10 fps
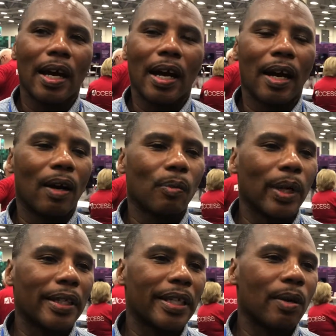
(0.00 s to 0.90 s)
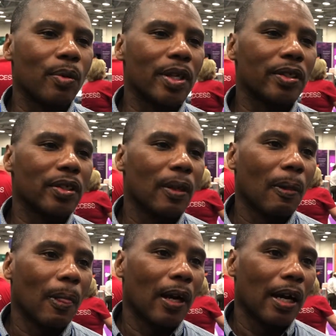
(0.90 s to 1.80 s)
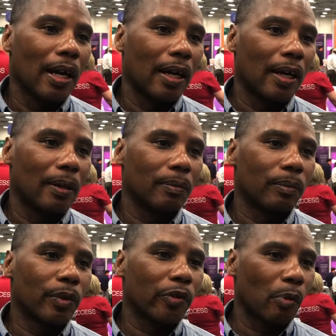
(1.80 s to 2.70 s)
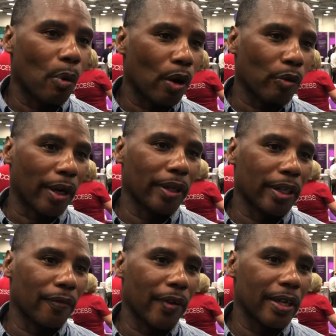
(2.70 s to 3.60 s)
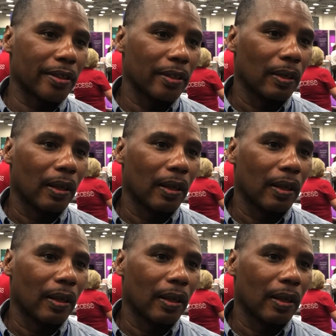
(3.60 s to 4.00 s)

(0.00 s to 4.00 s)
Uh, what I did was uh, with the report writing interface,